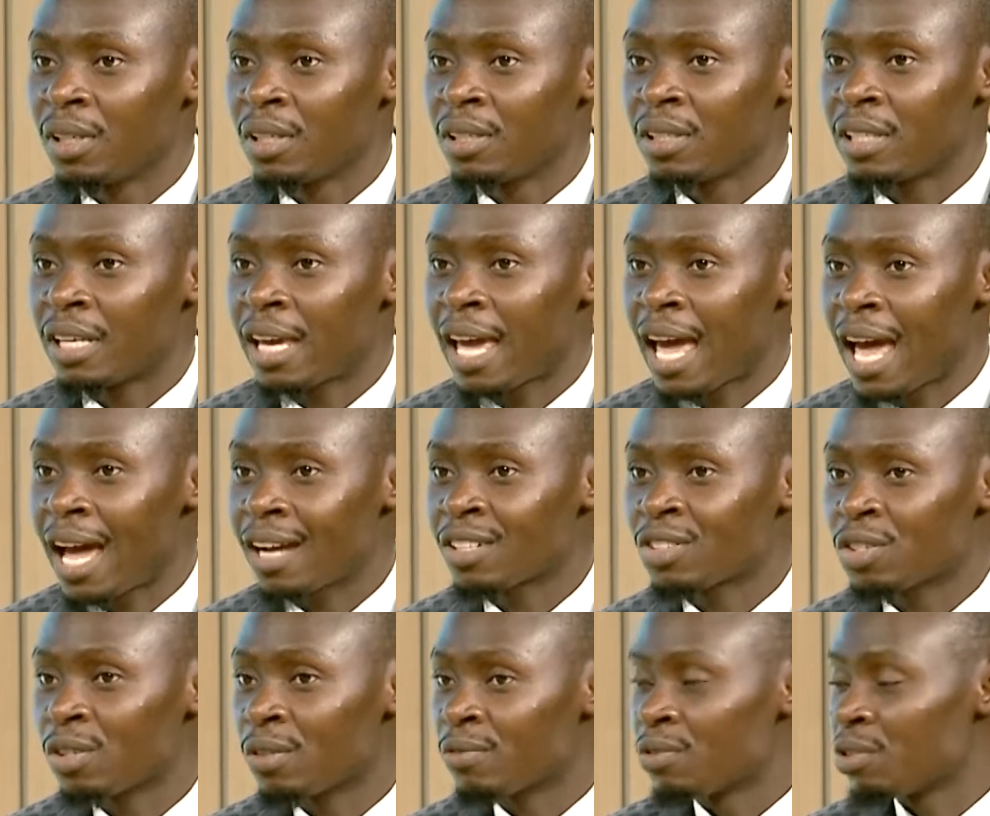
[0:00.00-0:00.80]
the
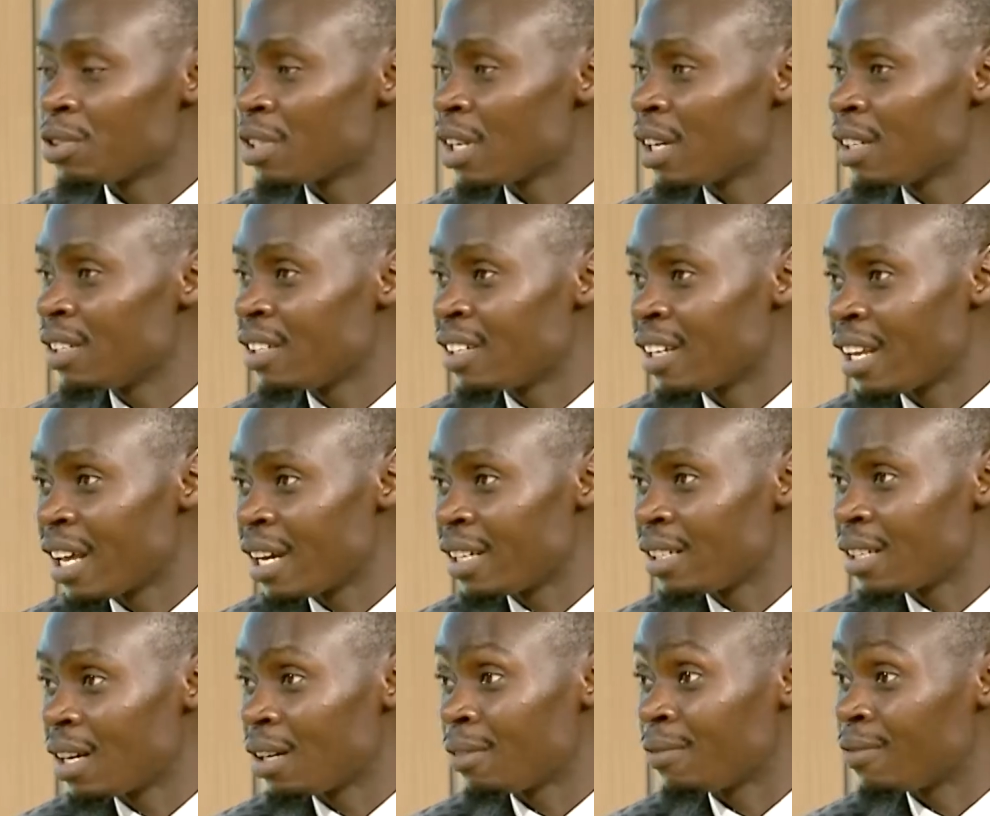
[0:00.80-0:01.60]
Act of
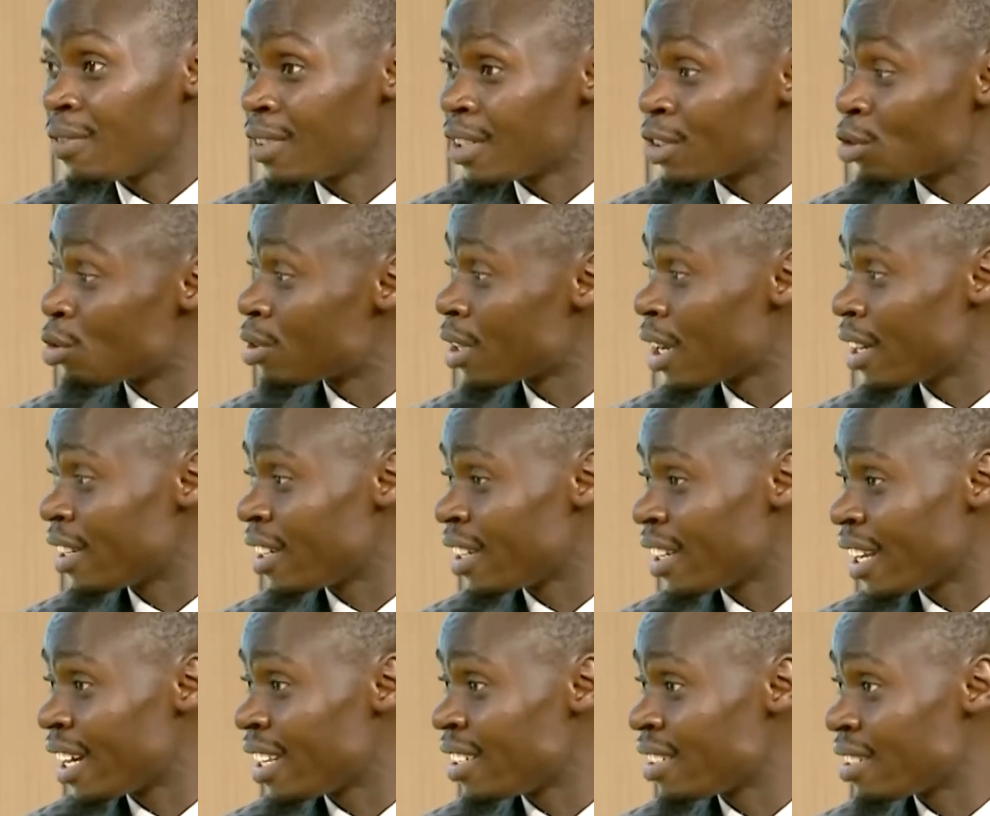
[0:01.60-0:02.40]

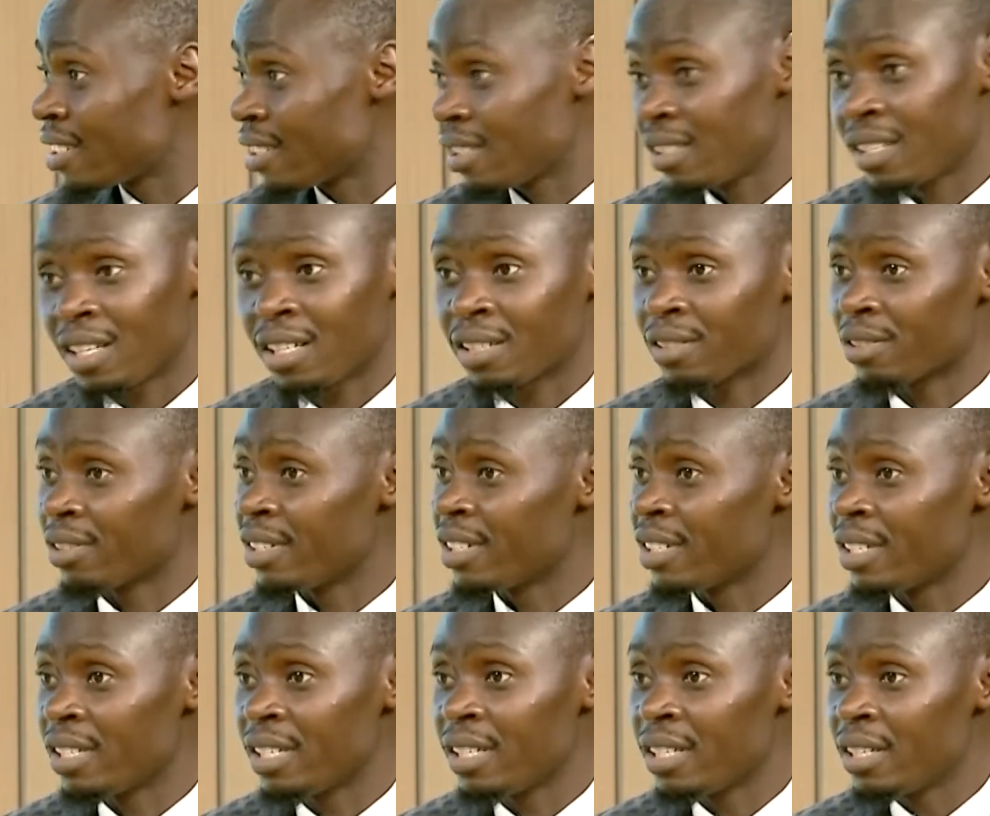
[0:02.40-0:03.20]
2019 has
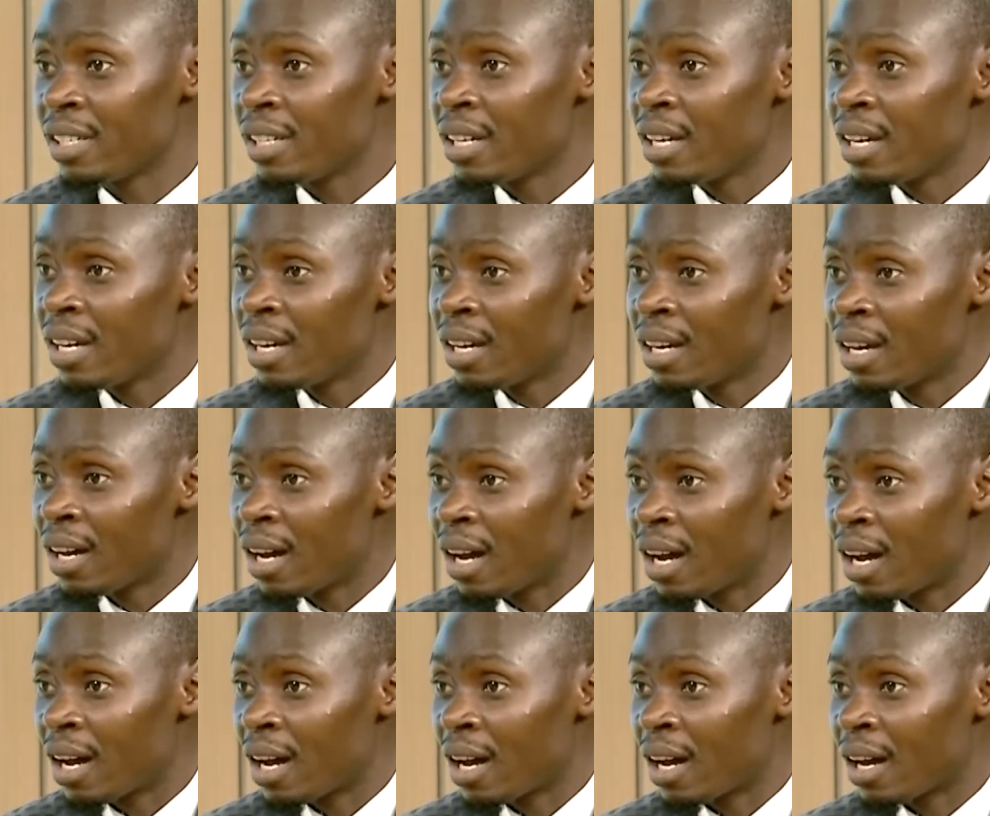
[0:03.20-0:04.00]
already
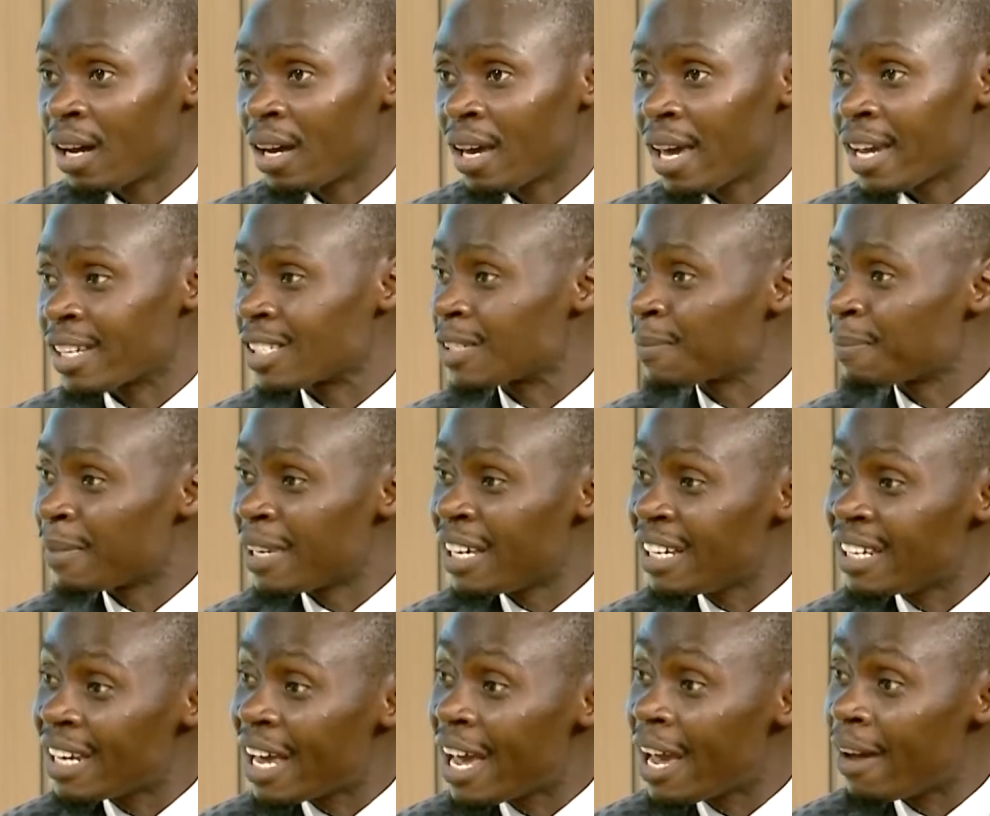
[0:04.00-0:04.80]

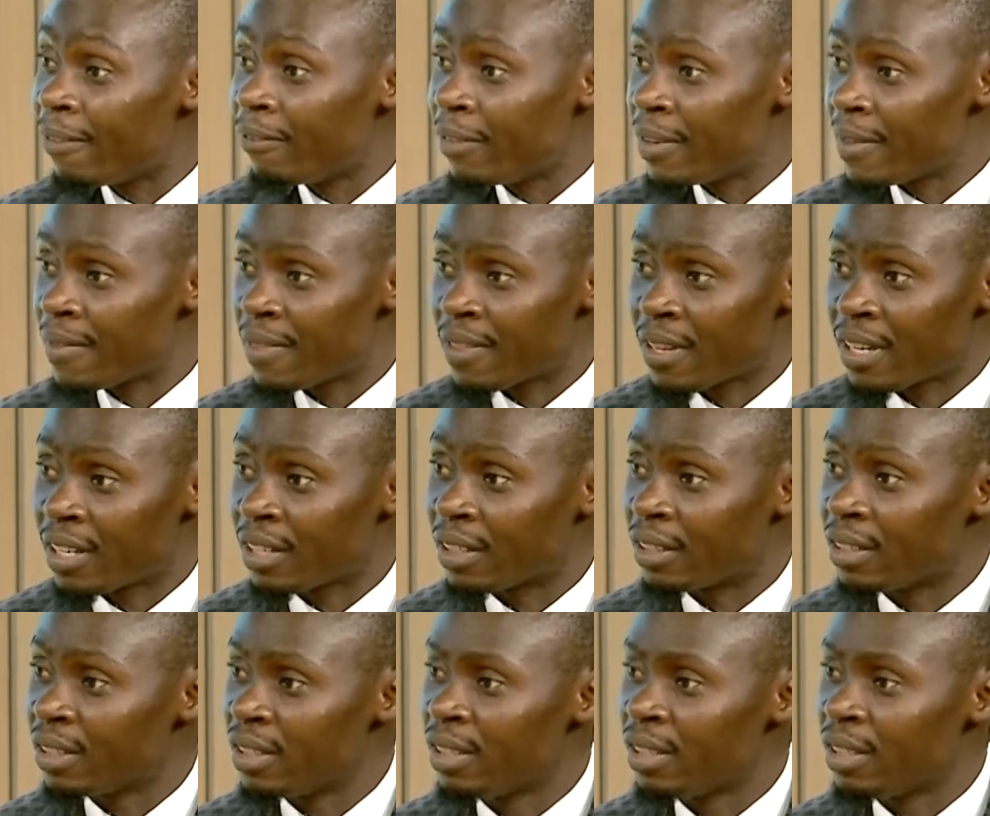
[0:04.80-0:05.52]
explained everything.